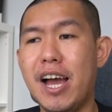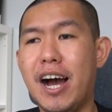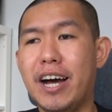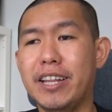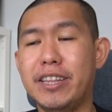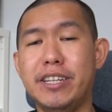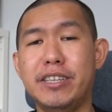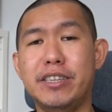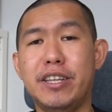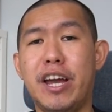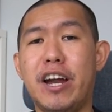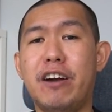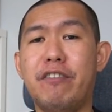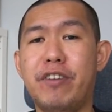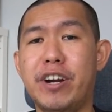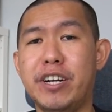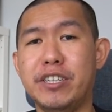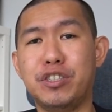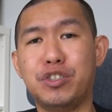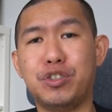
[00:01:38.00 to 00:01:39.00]
I think they are
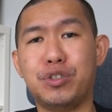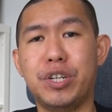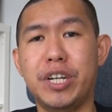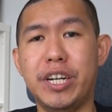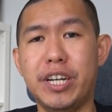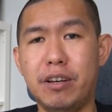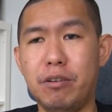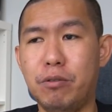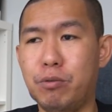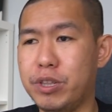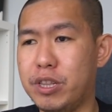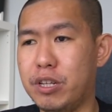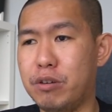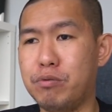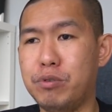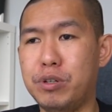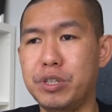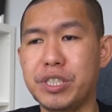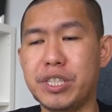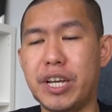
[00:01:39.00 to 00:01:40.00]
very strict with the
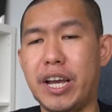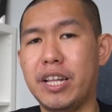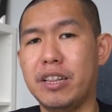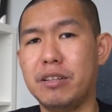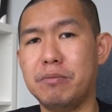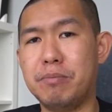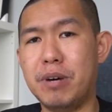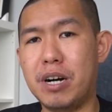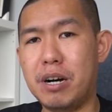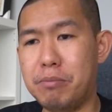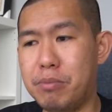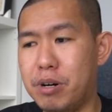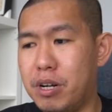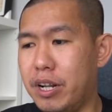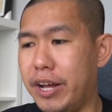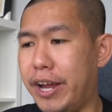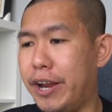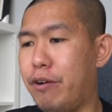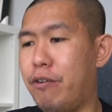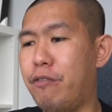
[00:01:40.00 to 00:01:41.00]
rules at the
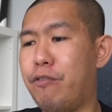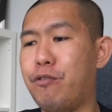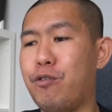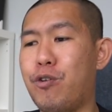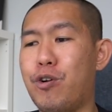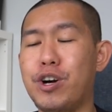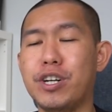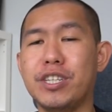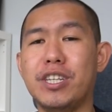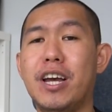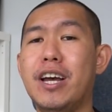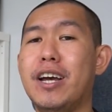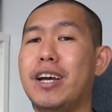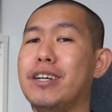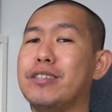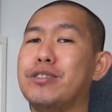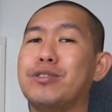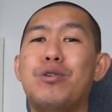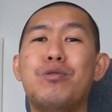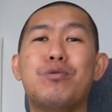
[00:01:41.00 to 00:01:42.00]
bubble. And of course,
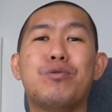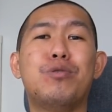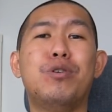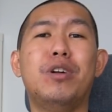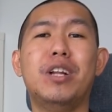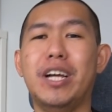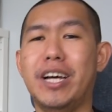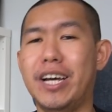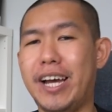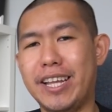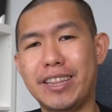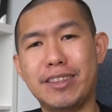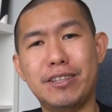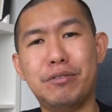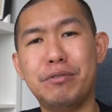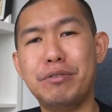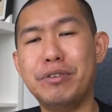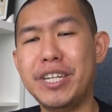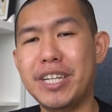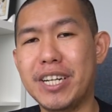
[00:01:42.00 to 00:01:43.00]
so cool at
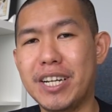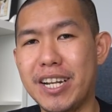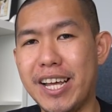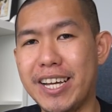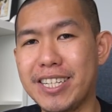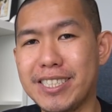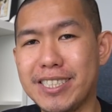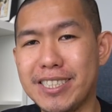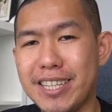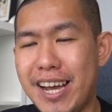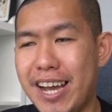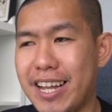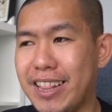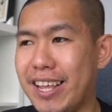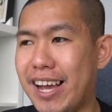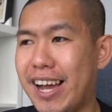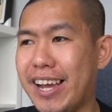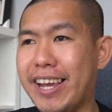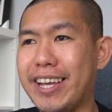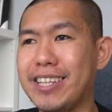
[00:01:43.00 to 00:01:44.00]
the arena last
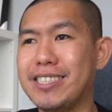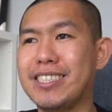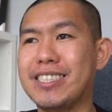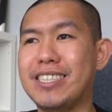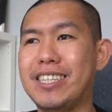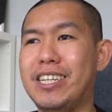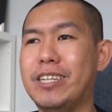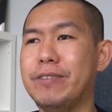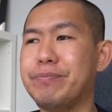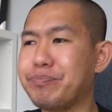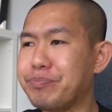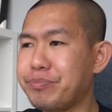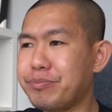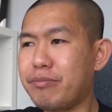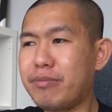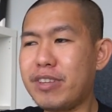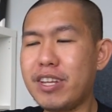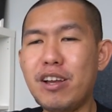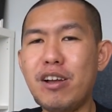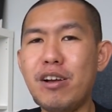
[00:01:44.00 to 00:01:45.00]
night. I can see
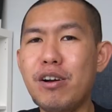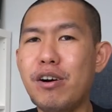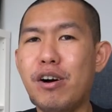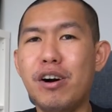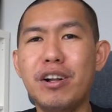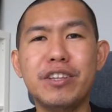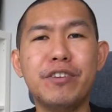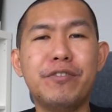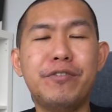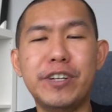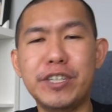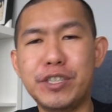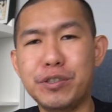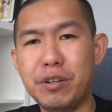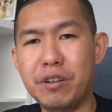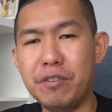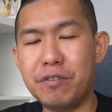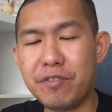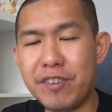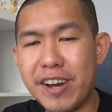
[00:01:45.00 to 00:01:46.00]
all the
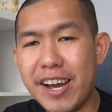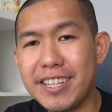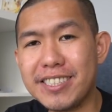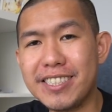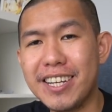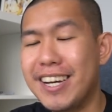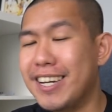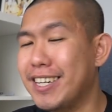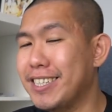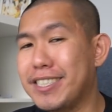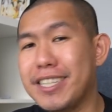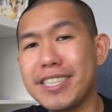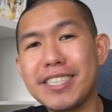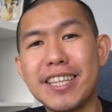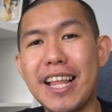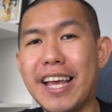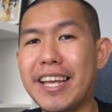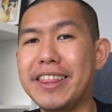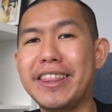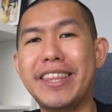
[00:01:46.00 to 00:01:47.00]
virtual fans. It's just
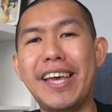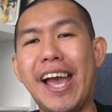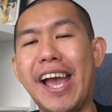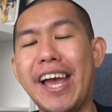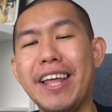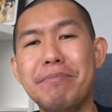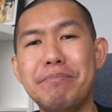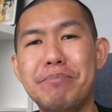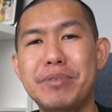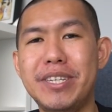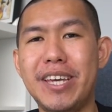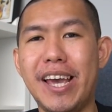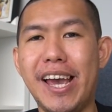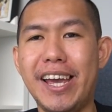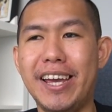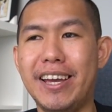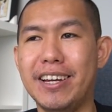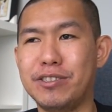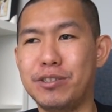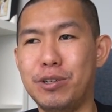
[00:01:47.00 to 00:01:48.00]
like the
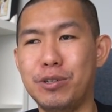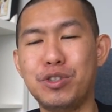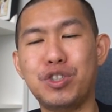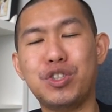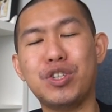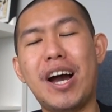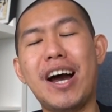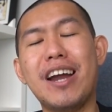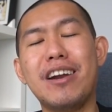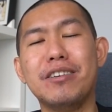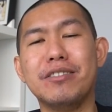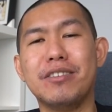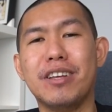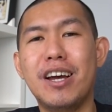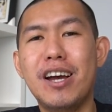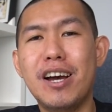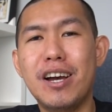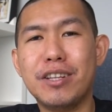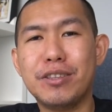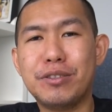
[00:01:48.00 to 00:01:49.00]
NBA. So shout out
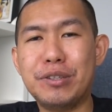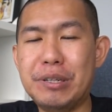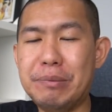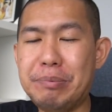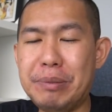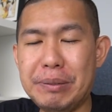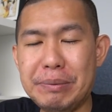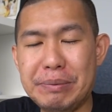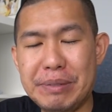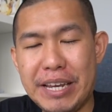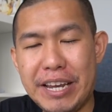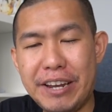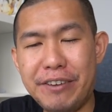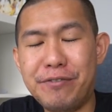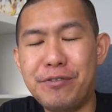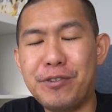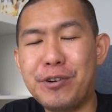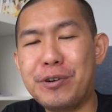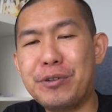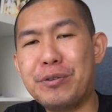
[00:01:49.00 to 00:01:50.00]
to the PBA
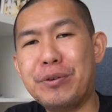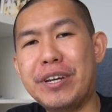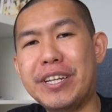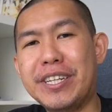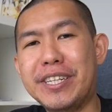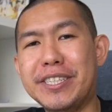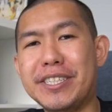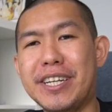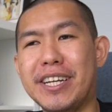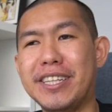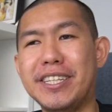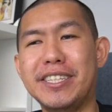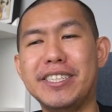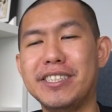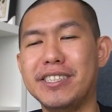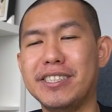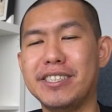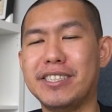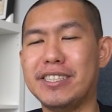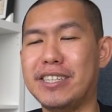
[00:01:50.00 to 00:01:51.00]
for doing this. I think
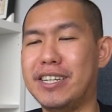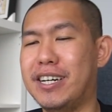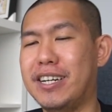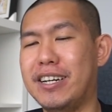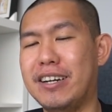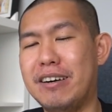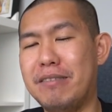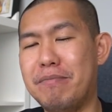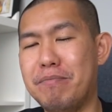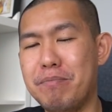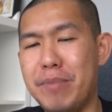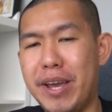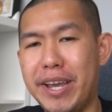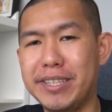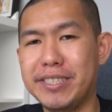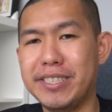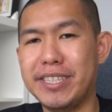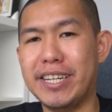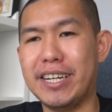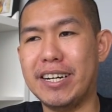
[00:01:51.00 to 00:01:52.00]
this is an
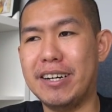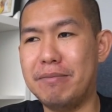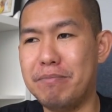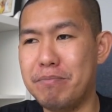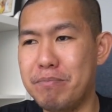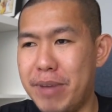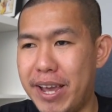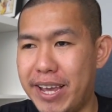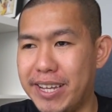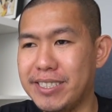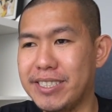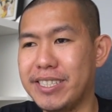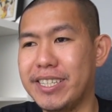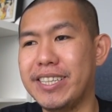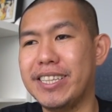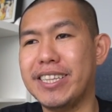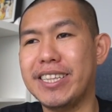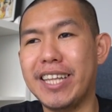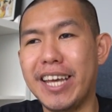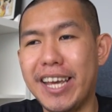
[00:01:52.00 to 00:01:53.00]
amazing,
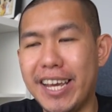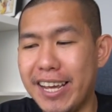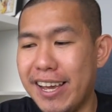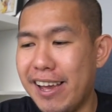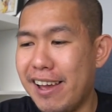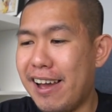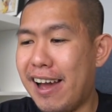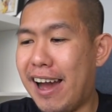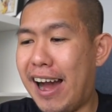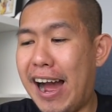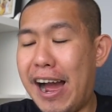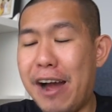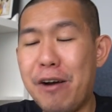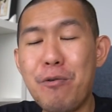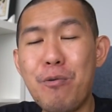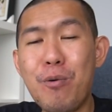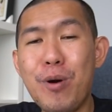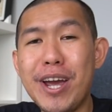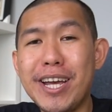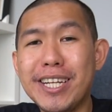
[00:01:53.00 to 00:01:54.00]
amazing thing. I
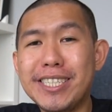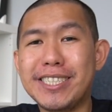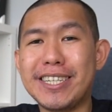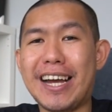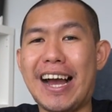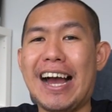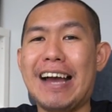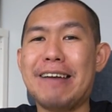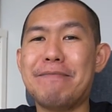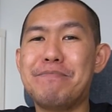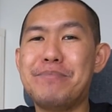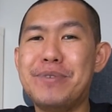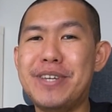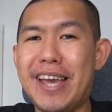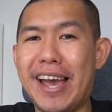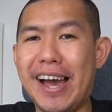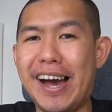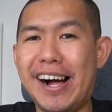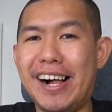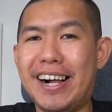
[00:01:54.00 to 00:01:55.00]
wish
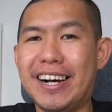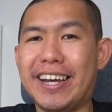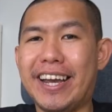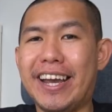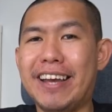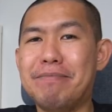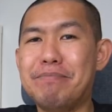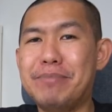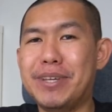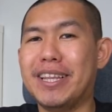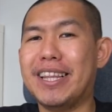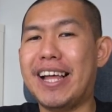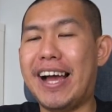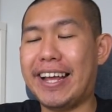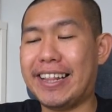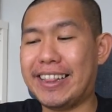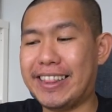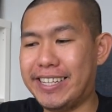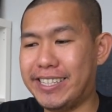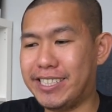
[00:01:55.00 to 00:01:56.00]
IBL can be
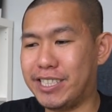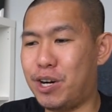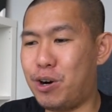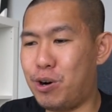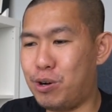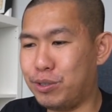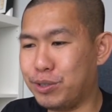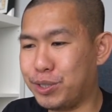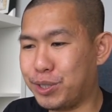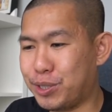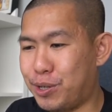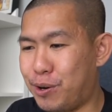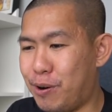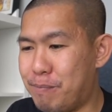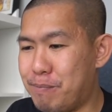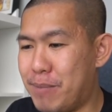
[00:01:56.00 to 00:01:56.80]
like this also.